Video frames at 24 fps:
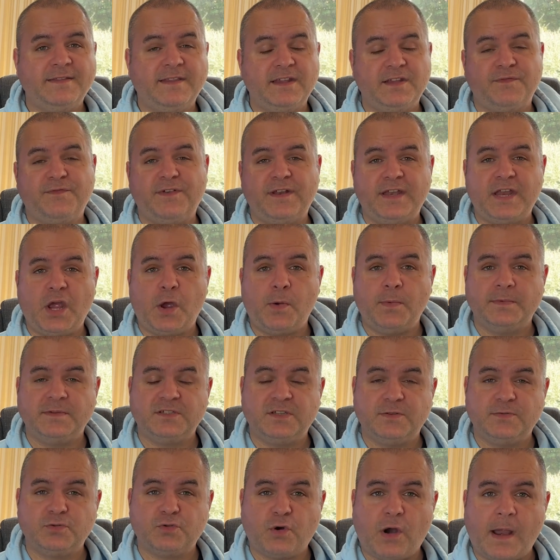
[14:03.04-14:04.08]
this video and
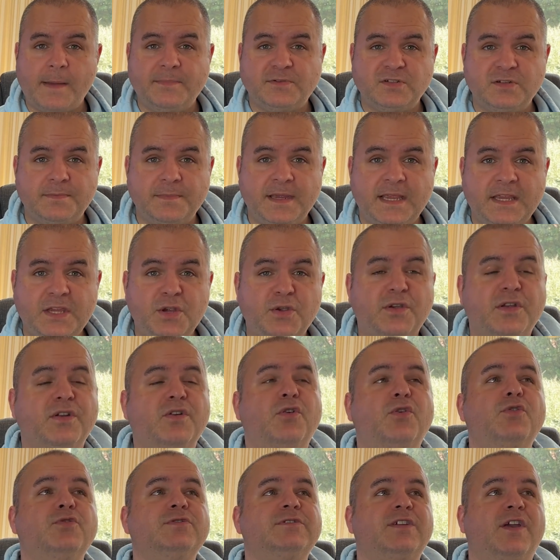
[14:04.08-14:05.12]
subscribe to me. You can
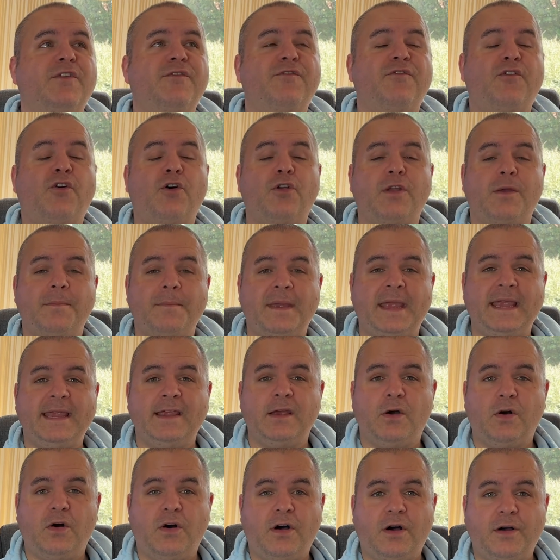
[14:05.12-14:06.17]
also follow me
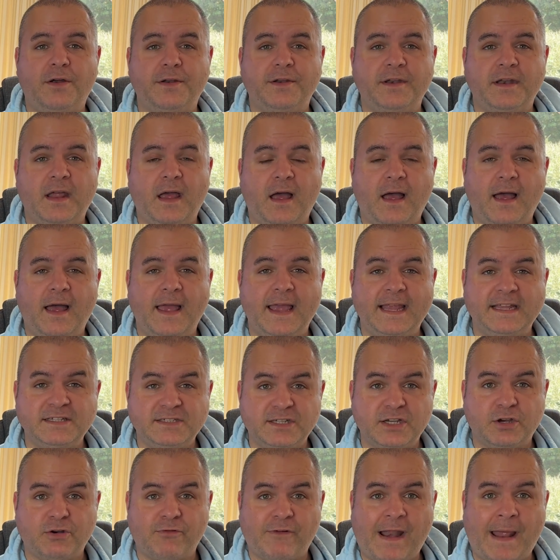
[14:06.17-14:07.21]
on
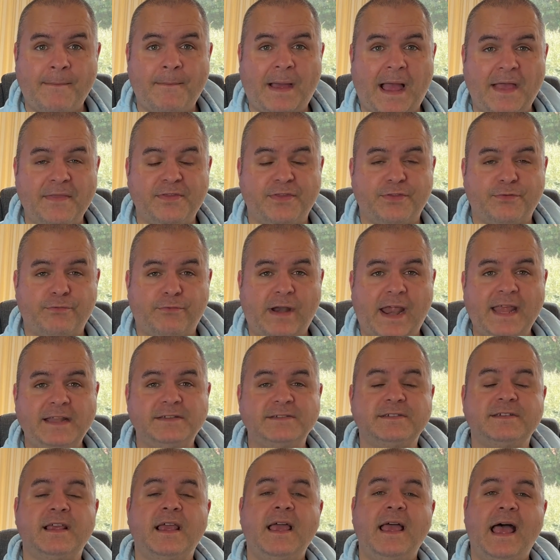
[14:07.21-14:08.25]
Instagram and
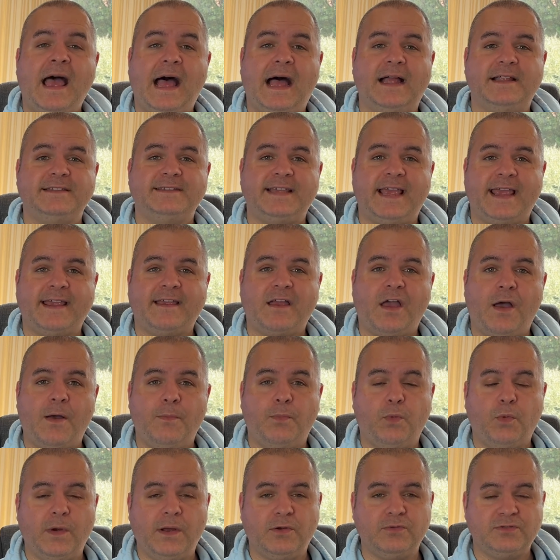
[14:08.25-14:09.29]
Threads at
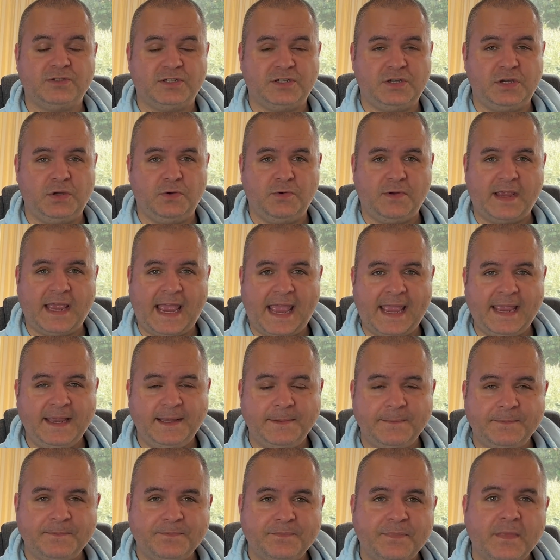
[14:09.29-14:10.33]
TechHubWilts UK.
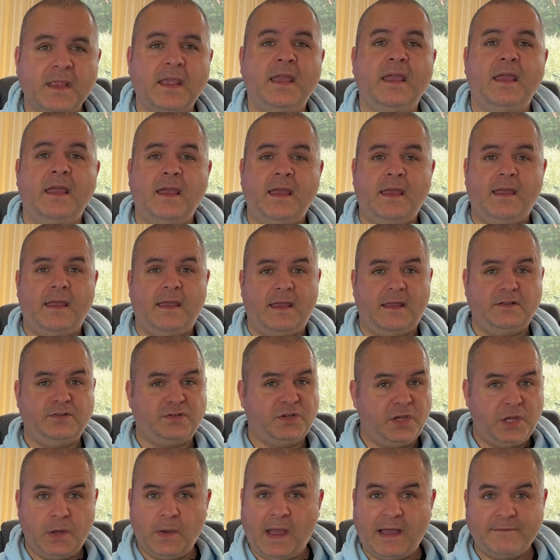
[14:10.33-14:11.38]
Do
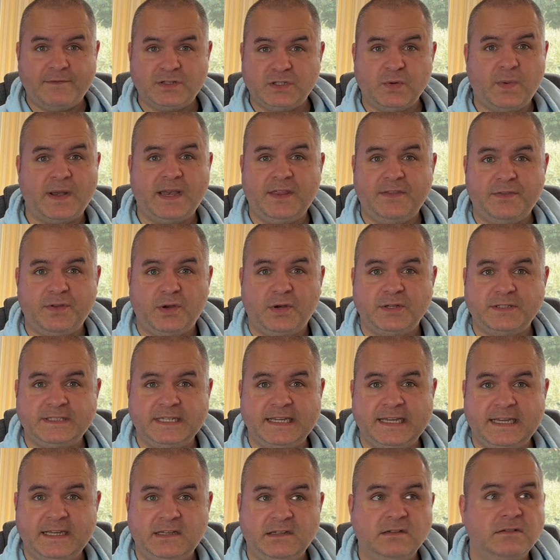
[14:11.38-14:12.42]
you have a
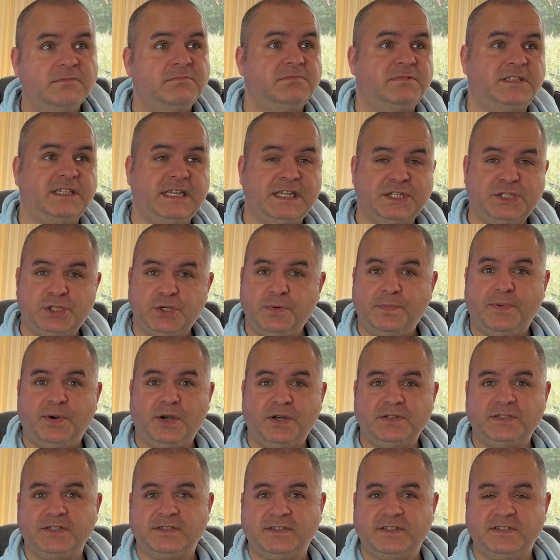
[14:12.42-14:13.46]
2013? Did you
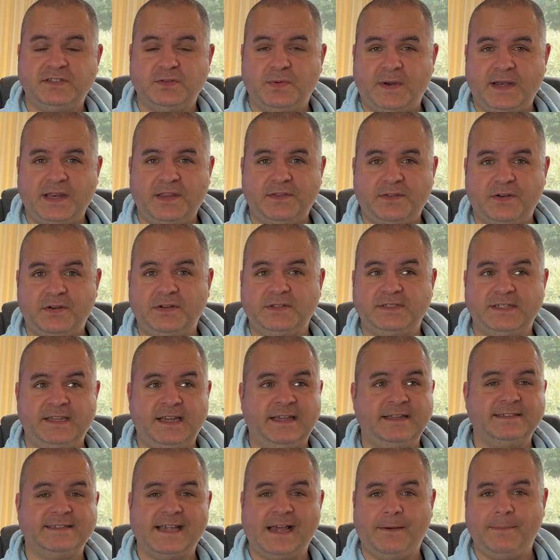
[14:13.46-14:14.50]
purchase a
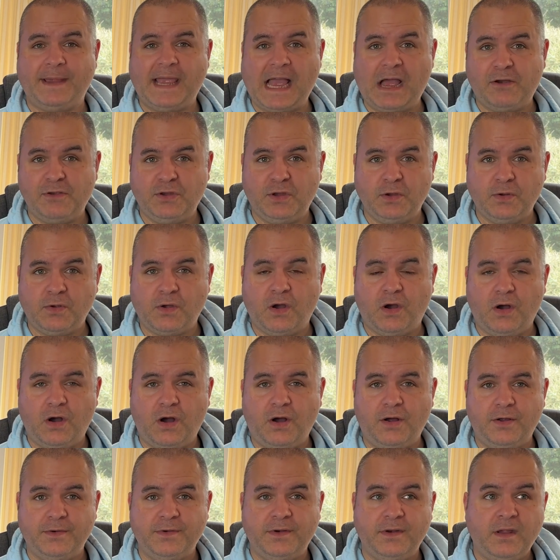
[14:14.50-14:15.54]
2013? Tell me how you got
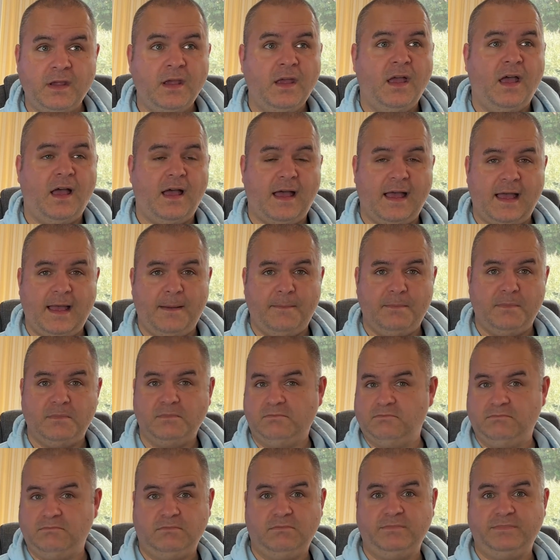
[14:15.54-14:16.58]
on.
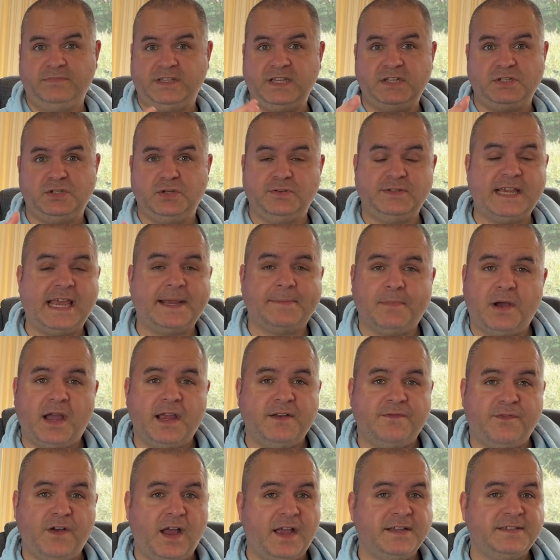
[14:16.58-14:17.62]
Did you take my
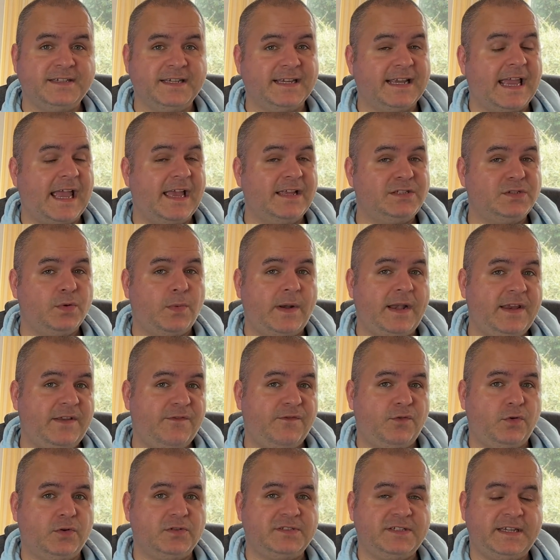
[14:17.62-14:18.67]
advice and get a
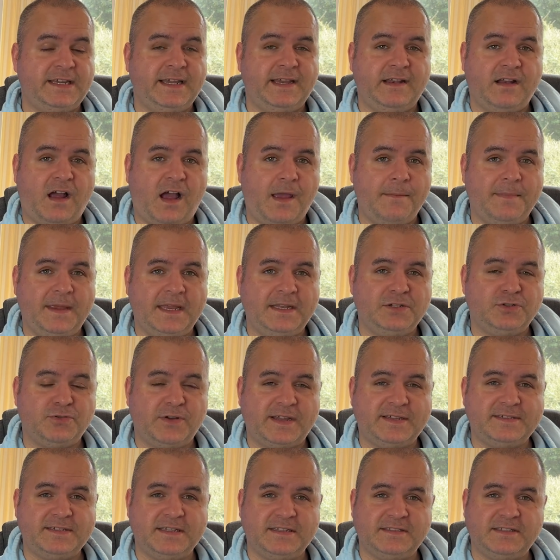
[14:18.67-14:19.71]
2014? I'm
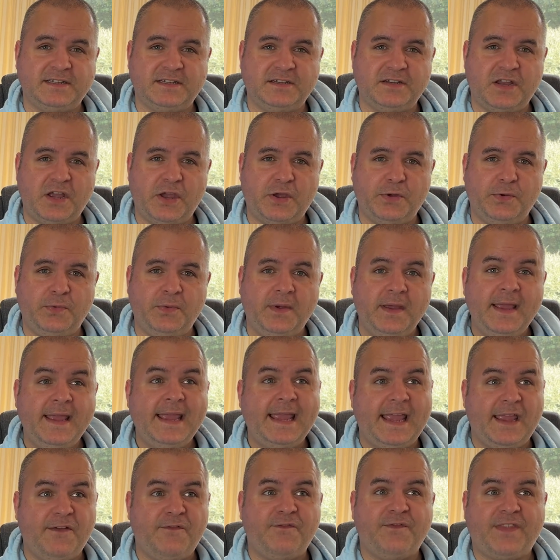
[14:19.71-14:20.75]
interested to know
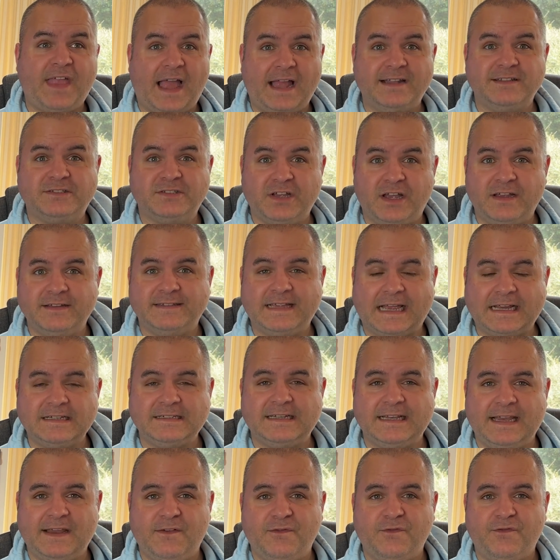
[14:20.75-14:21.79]
if that does
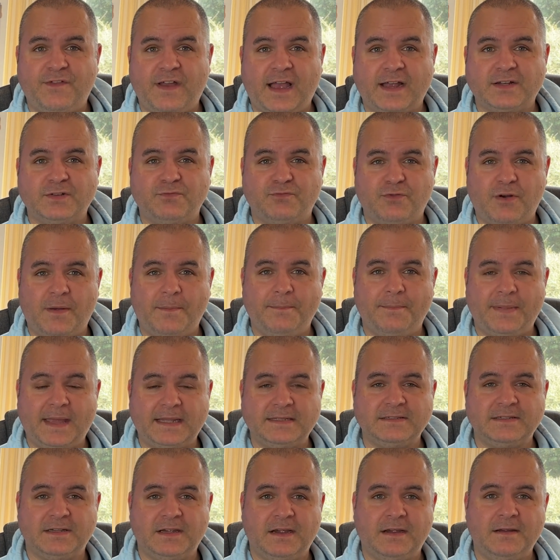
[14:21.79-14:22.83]
actually in fact run
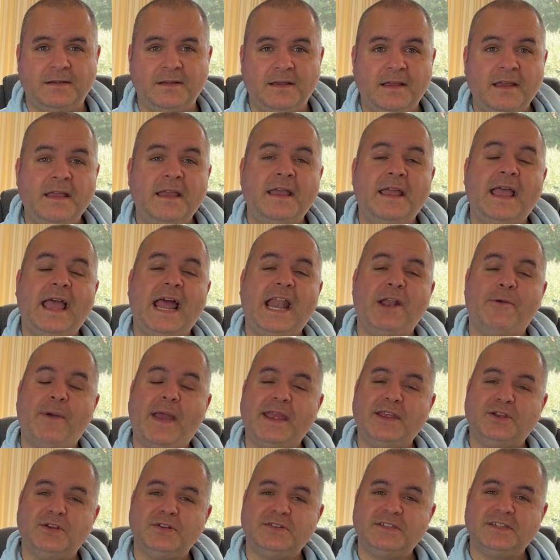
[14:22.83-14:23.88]
better.
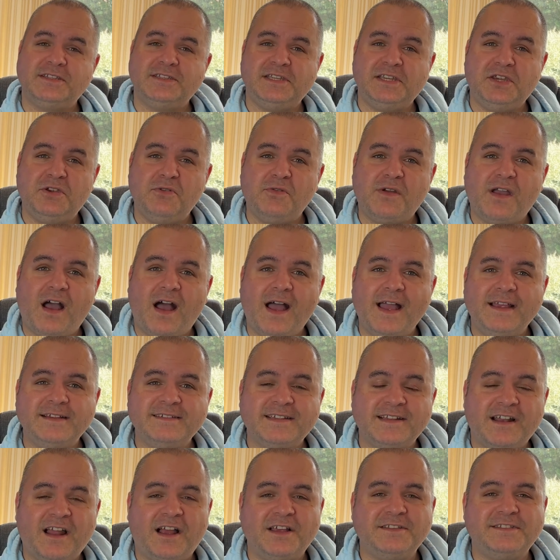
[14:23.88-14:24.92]
Anyway, good to see you guys,
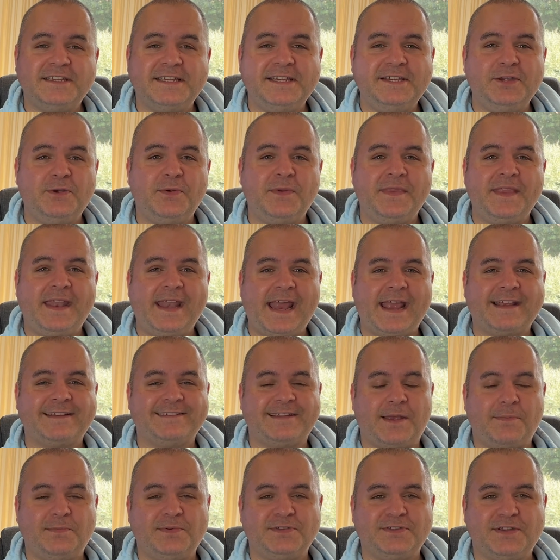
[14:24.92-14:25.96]
and I'll see you in the next
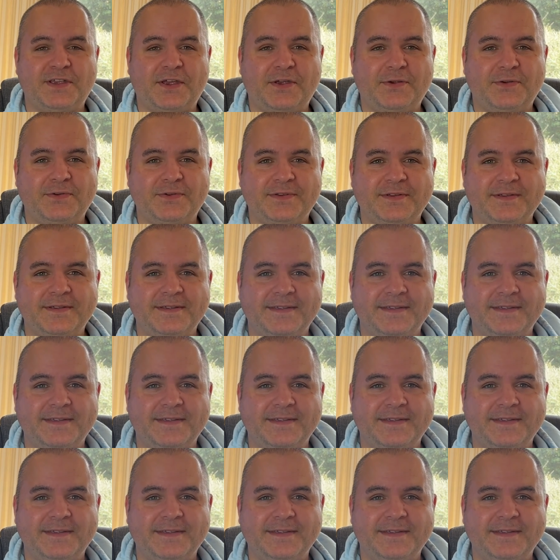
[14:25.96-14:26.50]
episode.